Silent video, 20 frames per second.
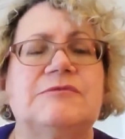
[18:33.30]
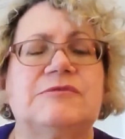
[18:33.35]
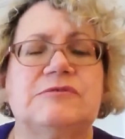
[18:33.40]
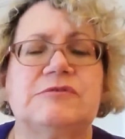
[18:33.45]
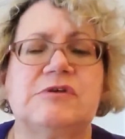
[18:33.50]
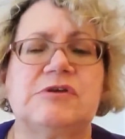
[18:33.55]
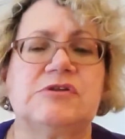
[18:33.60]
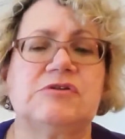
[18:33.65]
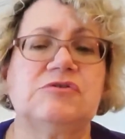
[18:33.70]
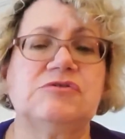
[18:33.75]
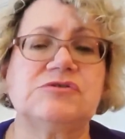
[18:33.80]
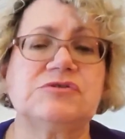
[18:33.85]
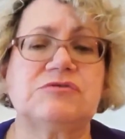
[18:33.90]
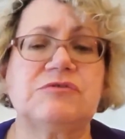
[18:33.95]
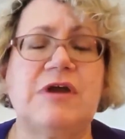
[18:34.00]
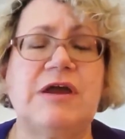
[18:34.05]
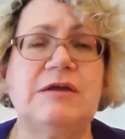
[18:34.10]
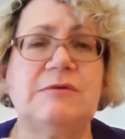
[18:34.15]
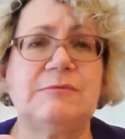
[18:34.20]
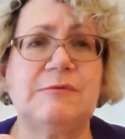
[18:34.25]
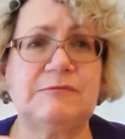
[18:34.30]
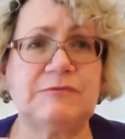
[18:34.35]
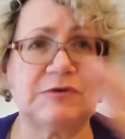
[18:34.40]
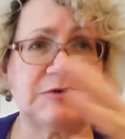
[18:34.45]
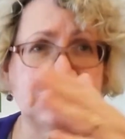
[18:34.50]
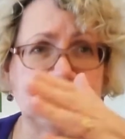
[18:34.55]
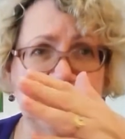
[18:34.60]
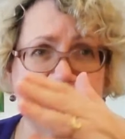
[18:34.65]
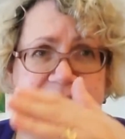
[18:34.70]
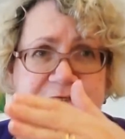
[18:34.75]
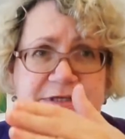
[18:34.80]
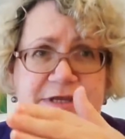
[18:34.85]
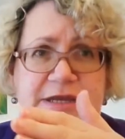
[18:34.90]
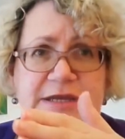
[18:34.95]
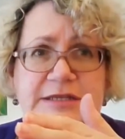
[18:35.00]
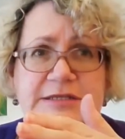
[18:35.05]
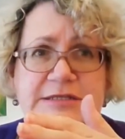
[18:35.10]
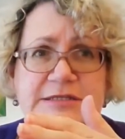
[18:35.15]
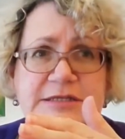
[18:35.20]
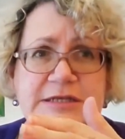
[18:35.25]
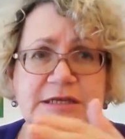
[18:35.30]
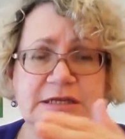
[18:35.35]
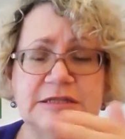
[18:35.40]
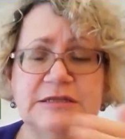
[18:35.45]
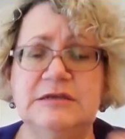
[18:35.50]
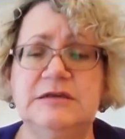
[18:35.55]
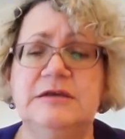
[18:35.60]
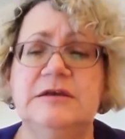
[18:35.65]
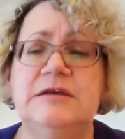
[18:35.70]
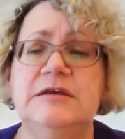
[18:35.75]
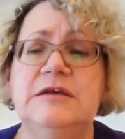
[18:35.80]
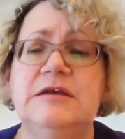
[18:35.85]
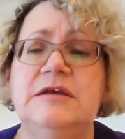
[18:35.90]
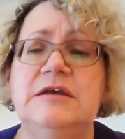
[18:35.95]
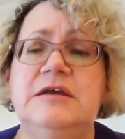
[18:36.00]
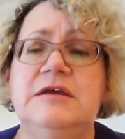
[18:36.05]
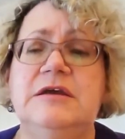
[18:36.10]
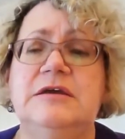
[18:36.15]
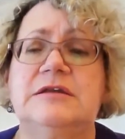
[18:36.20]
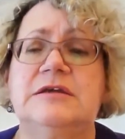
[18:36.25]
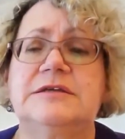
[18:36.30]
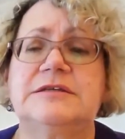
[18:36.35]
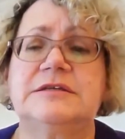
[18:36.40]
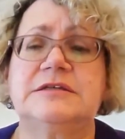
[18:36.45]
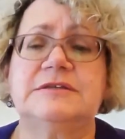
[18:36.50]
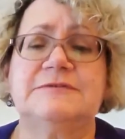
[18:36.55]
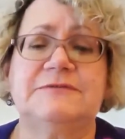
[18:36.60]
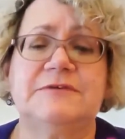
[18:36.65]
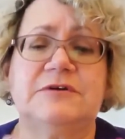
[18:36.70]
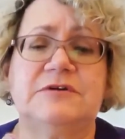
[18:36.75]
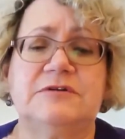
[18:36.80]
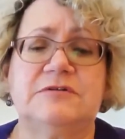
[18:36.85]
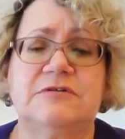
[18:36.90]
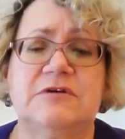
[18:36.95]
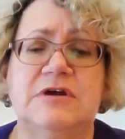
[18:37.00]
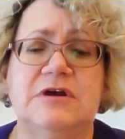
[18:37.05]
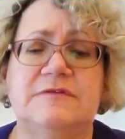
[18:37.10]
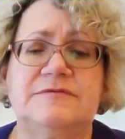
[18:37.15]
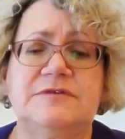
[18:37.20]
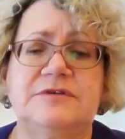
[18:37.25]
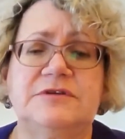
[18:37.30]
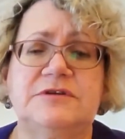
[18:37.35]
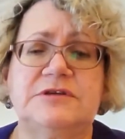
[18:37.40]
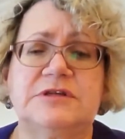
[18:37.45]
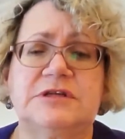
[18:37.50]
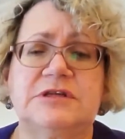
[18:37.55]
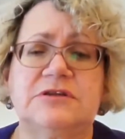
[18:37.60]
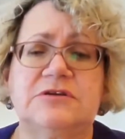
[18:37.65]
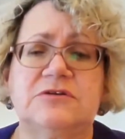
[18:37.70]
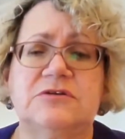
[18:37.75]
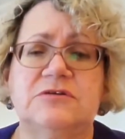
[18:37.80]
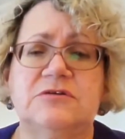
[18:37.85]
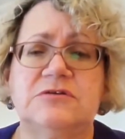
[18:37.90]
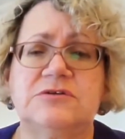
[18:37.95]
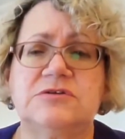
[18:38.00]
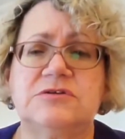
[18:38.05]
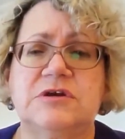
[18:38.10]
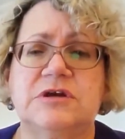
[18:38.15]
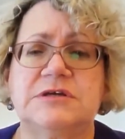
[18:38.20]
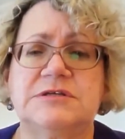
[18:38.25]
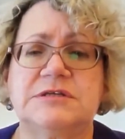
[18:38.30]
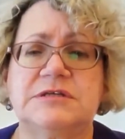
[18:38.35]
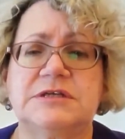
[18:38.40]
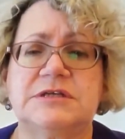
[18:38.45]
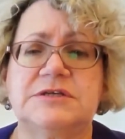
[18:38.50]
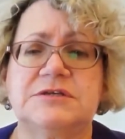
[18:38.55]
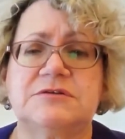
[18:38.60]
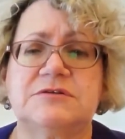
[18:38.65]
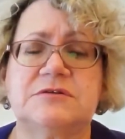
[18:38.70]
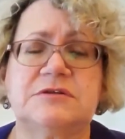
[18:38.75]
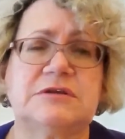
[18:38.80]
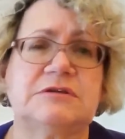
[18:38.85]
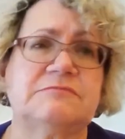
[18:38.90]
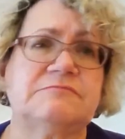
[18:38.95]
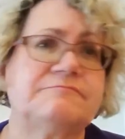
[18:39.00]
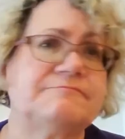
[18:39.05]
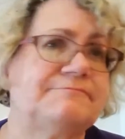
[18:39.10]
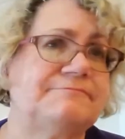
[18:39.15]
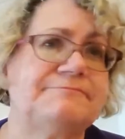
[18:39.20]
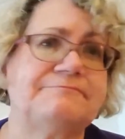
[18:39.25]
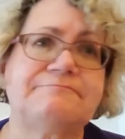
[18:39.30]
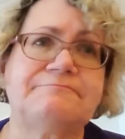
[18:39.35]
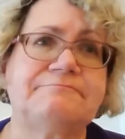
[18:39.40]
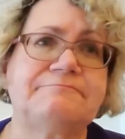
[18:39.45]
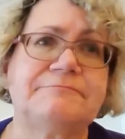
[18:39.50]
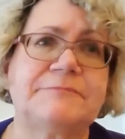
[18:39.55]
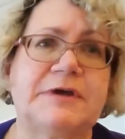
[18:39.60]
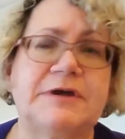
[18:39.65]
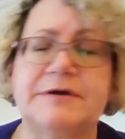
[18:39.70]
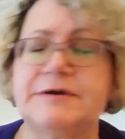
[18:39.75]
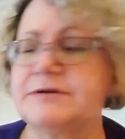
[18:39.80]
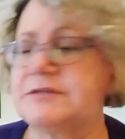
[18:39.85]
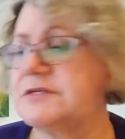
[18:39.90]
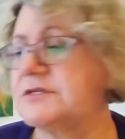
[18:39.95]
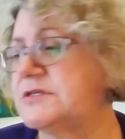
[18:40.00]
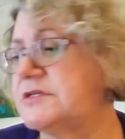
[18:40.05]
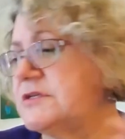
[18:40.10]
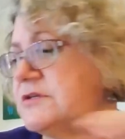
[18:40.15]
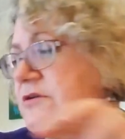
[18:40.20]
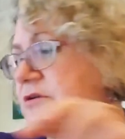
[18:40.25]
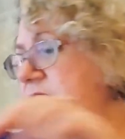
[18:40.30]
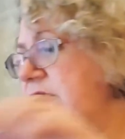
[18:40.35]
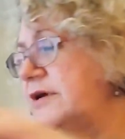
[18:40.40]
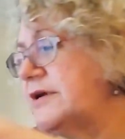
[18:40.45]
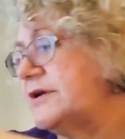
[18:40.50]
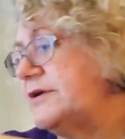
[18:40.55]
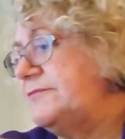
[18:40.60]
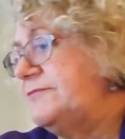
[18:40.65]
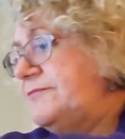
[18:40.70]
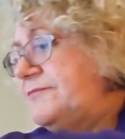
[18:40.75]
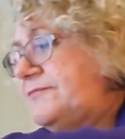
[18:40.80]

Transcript: It looked great with the 3 skeins together. And I did the photograph, to get the contrast and that sort of thing. No, I just did not like it.